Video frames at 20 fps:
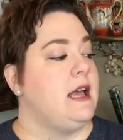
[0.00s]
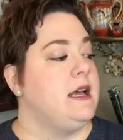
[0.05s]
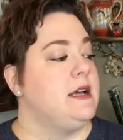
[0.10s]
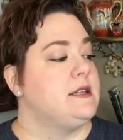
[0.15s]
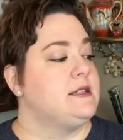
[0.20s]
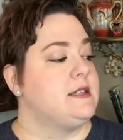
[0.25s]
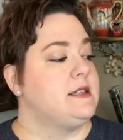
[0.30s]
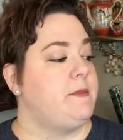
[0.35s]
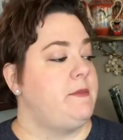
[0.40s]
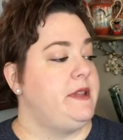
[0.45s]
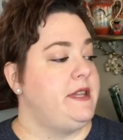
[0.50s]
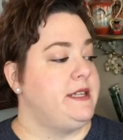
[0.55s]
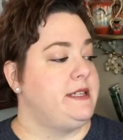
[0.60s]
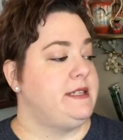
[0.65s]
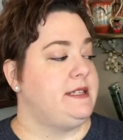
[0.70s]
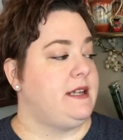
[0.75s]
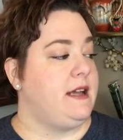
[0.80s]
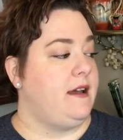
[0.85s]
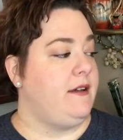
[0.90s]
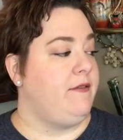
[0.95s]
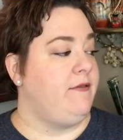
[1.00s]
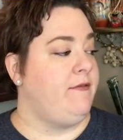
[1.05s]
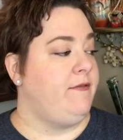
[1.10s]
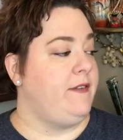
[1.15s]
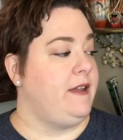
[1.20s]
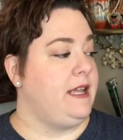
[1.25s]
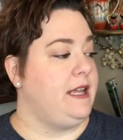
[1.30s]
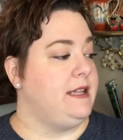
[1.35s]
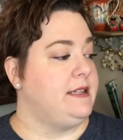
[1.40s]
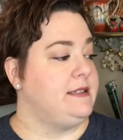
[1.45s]
some of the stuff
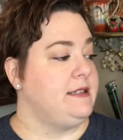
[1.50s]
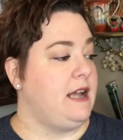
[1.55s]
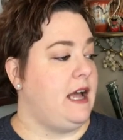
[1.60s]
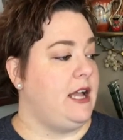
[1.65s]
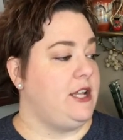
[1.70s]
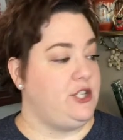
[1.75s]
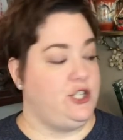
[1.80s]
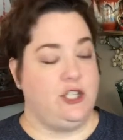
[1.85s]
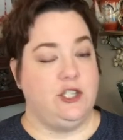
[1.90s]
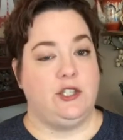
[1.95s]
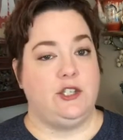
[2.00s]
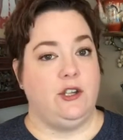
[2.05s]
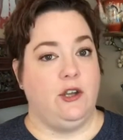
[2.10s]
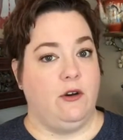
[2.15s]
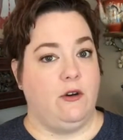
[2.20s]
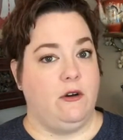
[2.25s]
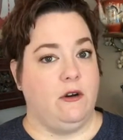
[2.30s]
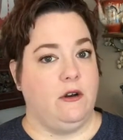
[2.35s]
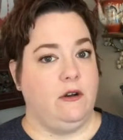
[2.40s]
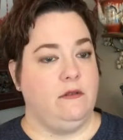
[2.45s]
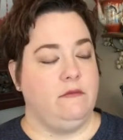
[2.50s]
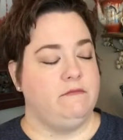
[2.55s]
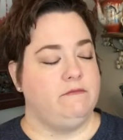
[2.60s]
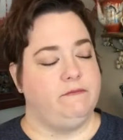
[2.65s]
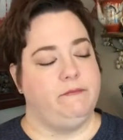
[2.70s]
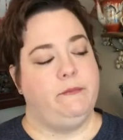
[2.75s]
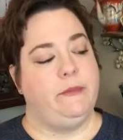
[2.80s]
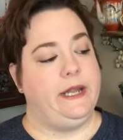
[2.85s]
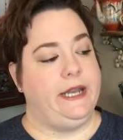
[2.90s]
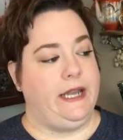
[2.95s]
is not just yarn.
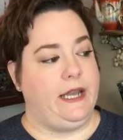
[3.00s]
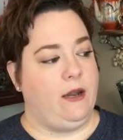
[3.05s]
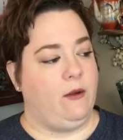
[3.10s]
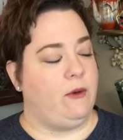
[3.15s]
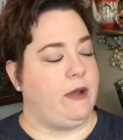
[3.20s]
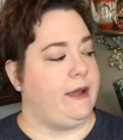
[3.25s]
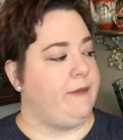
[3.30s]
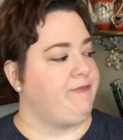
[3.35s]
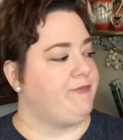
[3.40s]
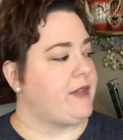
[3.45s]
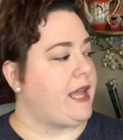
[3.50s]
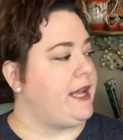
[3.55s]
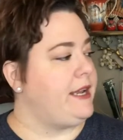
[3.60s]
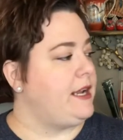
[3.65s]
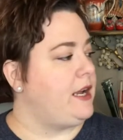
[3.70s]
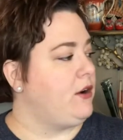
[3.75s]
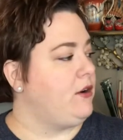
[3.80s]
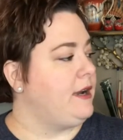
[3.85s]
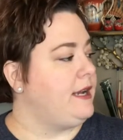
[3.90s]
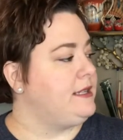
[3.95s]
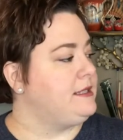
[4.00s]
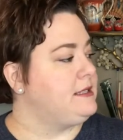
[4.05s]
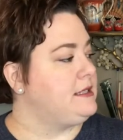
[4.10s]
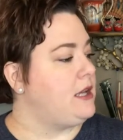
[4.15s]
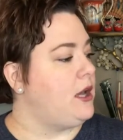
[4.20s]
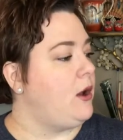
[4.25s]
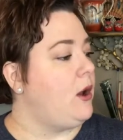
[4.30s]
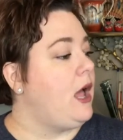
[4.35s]
But anyway, I digress. So